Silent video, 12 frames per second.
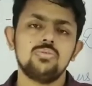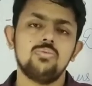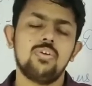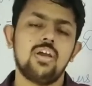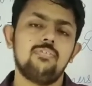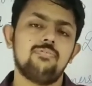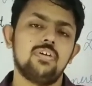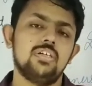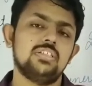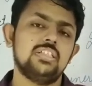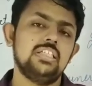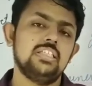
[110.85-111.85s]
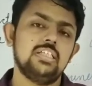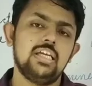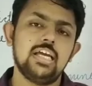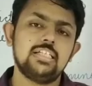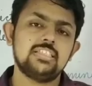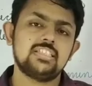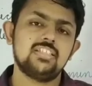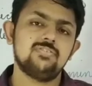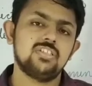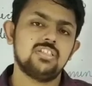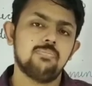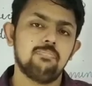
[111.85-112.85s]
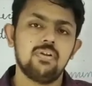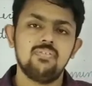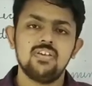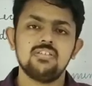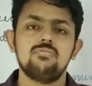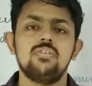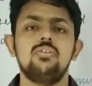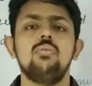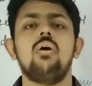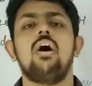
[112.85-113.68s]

So we have seen the adjectives in the previous video.